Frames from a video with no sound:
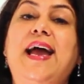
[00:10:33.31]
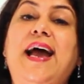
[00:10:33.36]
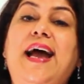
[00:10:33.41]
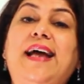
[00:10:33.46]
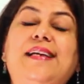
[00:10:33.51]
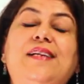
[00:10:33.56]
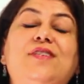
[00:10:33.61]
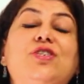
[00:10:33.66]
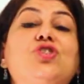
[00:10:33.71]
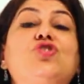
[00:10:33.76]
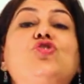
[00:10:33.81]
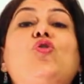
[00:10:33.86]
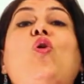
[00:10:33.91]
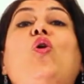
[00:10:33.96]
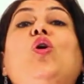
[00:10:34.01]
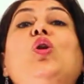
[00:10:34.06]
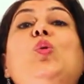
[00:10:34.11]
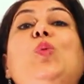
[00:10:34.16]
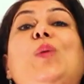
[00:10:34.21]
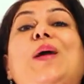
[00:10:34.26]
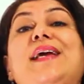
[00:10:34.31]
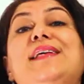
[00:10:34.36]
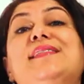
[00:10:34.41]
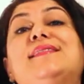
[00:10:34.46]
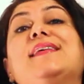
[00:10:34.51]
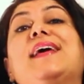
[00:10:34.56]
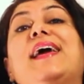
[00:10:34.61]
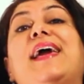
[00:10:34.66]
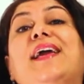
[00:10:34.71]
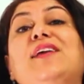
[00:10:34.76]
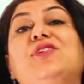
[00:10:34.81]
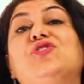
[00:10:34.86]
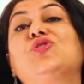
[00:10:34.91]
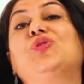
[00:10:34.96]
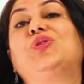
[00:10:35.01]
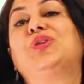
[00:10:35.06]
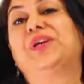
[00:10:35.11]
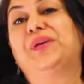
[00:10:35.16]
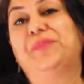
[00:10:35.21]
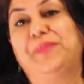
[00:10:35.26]
And it is always
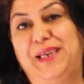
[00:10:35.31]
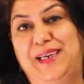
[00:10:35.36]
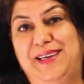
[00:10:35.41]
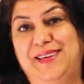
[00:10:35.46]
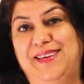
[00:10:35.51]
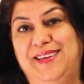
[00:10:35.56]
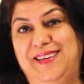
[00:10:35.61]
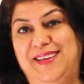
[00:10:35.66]
exothermic.